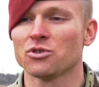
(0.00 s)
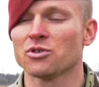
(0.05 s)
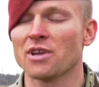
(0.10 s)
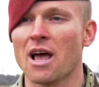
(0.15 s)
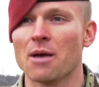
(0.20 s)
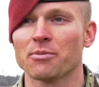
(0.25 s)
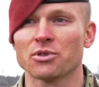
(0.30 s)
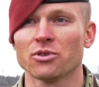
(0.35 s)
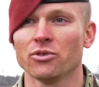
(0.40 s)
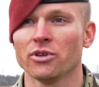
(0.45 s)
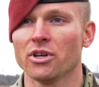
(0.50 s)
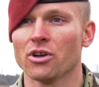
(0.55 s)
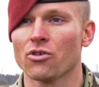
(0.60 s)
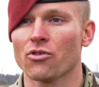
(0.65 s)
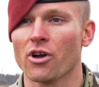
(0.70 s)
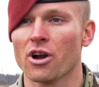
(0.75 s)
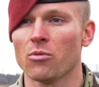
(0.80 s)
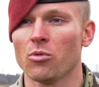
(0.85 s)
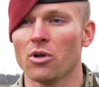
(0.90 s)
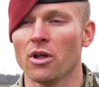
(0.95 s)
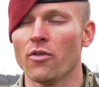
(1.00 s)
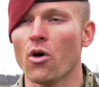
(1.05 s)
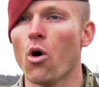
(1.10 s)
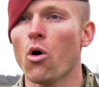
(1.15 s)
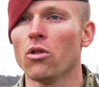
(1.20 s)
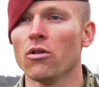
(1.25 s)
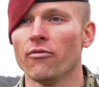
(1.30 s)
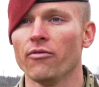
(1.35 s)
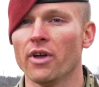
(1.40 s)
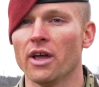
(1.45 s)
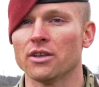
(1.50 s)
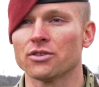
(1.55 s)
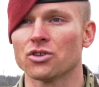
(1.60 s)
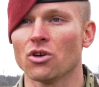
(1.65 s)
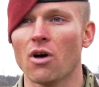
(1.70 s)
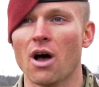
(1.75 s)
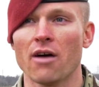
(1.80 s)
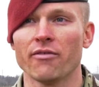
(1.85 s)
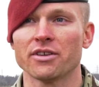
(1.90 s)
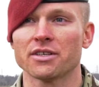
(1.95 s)
is absolutely incredible, and the whole event.
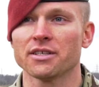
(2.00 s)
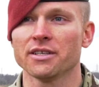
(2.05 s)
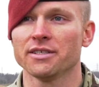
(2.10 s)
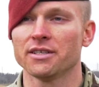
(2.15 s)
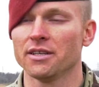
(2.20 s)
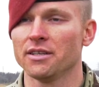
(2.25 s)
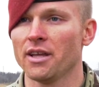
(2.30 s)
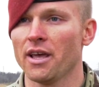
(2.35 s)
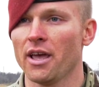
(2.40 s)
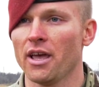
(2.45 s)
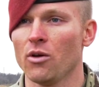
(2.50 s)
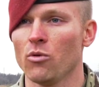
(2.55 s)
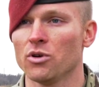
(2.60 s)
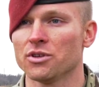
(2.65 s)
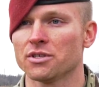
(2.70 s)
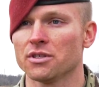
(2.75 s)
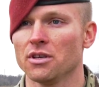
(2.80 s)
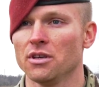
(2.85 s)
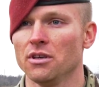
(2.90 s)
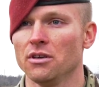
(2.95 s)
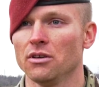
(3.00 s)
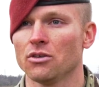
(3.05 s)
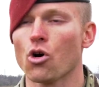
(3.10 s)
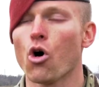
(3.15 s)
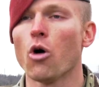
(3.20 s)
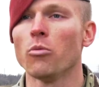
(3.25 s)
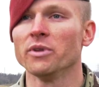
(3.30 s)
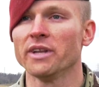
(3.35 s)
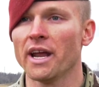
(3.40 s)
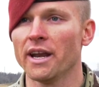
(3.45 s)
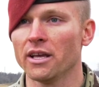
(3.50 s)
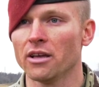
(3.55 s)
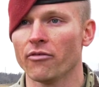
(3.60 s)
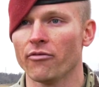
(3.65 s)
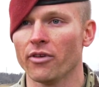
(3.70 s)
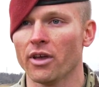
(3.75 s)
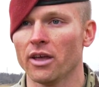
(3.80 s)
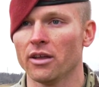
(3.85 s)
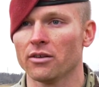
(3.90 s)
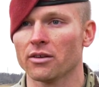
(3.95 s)
So obviously today was the culminating
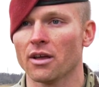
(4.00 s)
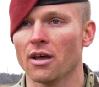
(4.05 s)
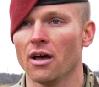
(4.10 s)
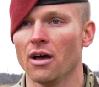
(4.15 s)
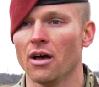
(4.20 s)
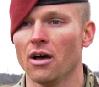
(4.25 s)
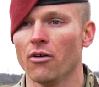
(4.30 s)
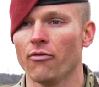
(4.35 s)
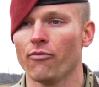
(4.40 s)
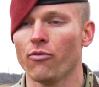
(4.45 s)
event uh,